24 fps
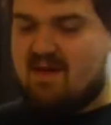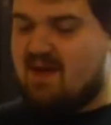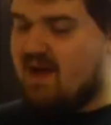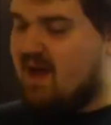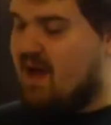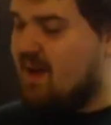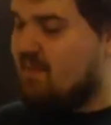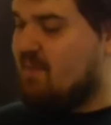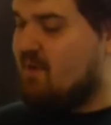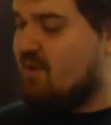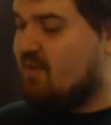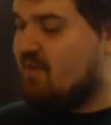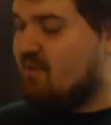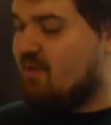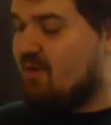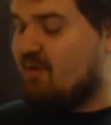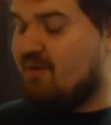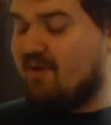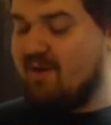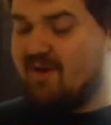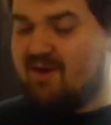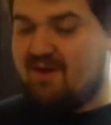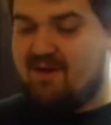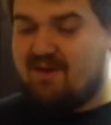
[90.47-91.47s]
I'm going to throw
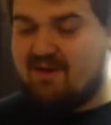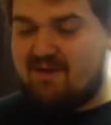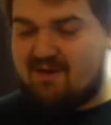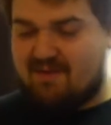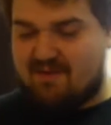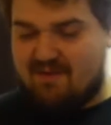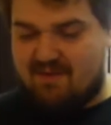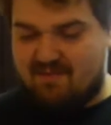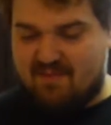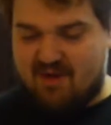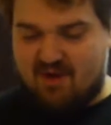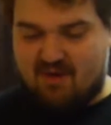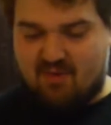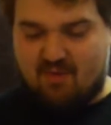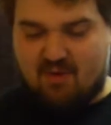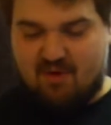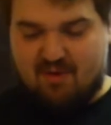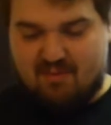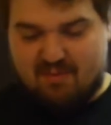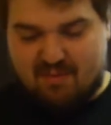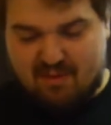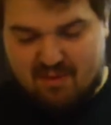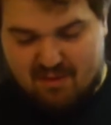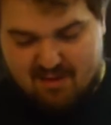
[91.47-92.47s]
in
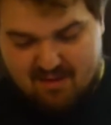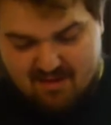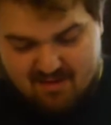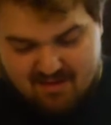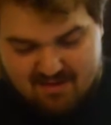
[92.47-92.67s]
mealworms.